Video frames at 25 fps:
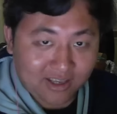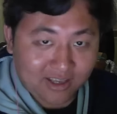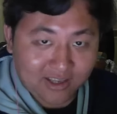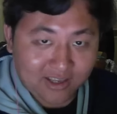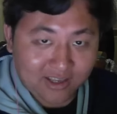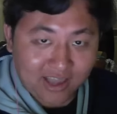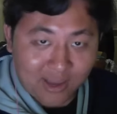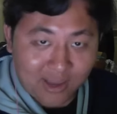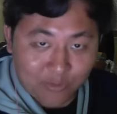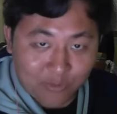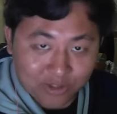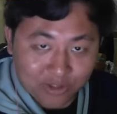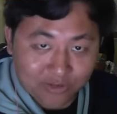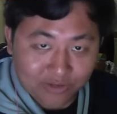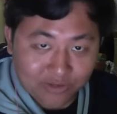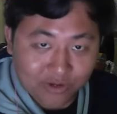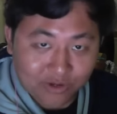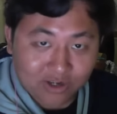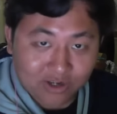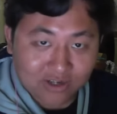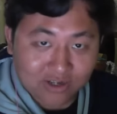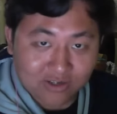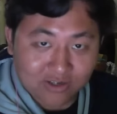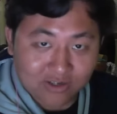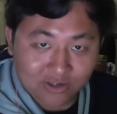get one of
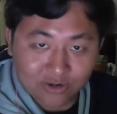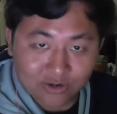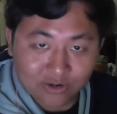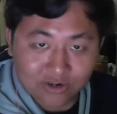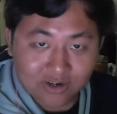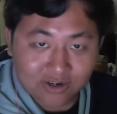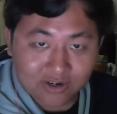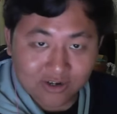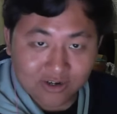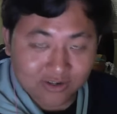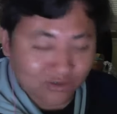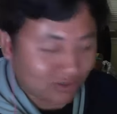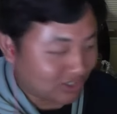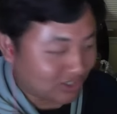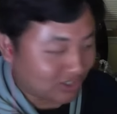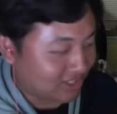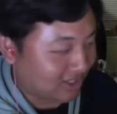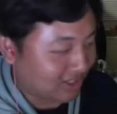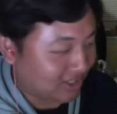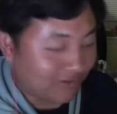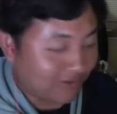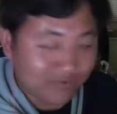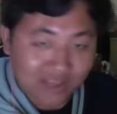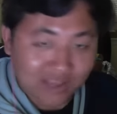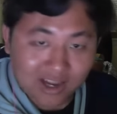her, your your
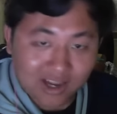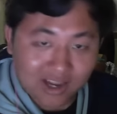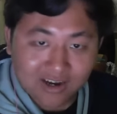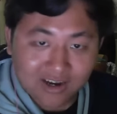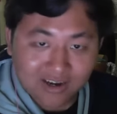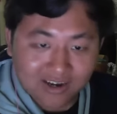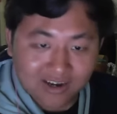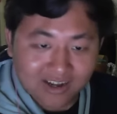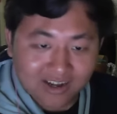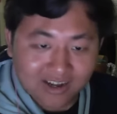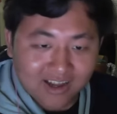stuff there?